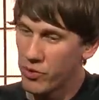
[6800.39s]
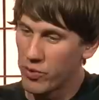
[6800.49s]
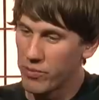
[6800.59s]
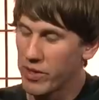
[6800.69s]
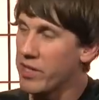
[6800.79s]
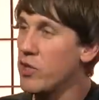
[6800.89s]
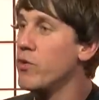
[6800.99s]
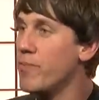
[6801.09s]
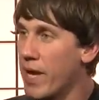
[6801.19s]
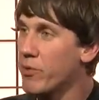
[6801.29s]
you would uh, you
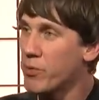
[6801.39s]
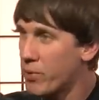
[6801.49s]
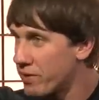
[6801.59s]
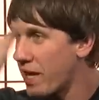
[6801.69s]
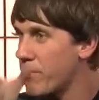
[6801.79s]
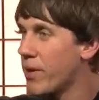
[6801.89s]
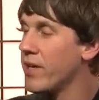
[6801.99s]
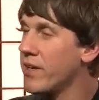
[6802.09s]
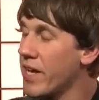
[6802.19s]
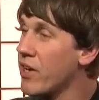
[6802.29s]
would be able to put that
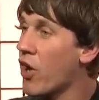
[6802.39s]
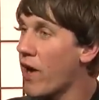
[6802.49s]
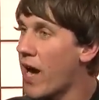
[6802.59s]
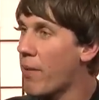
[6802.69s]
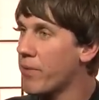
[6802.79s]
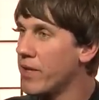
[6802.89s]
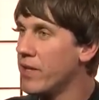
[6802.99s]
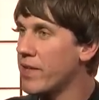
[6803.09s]
button in our app